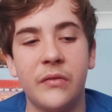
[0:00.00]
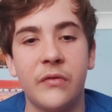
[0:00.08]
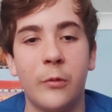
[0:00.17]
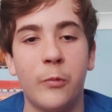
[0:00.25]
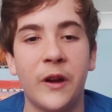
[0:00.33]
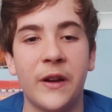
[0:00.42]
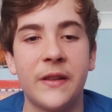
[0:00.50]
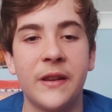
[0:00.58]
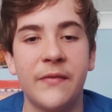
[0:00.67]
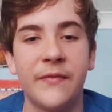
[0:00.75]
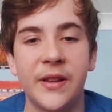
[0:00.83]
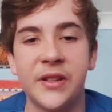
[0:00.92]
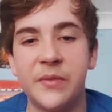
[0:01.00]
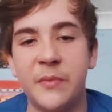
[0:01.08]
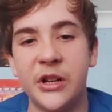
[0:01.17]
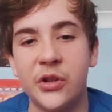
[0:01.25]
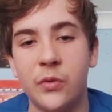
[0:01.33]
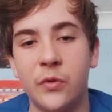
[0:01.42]
awakening then
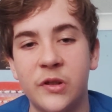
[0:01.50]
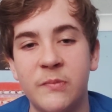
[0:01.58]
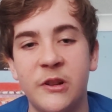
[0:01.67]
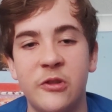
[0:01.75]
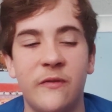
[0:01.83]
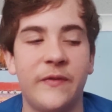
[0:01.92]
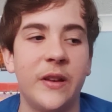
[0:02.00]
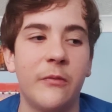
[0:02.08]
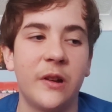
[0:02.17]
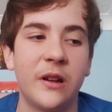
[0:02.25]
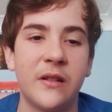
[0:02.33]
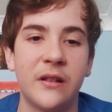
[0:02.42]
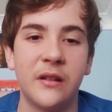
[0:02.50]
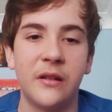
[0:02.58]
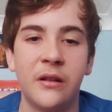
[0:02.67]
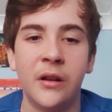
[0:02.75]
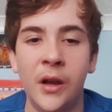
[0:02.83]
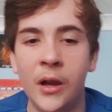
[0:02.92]
special, or special then awakening,
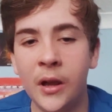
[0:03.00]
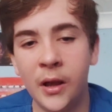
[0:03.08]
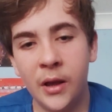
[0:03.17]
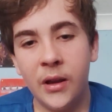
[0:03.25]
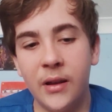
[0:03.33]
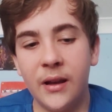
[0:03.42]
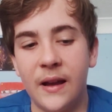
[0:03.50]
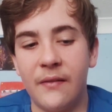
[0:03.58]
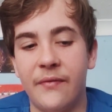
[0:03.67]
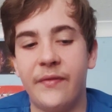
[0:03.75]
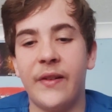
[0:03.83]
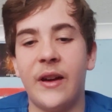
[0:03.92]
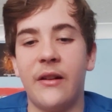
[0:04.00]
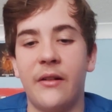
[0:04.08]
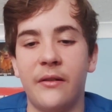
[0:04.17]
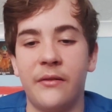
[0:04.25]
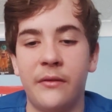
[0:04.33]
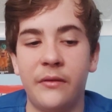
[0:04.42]
and
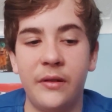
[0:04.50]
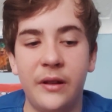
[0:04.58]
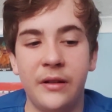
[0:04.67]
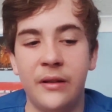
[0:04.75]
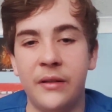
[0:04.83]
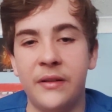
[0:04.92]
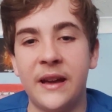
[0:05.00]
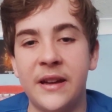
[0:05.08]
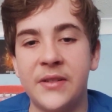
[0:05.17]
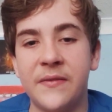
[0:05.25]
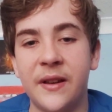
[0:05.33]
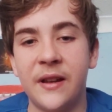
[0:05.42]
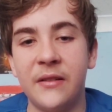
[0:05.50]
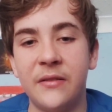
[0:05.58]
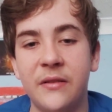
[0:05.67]
then it'd activate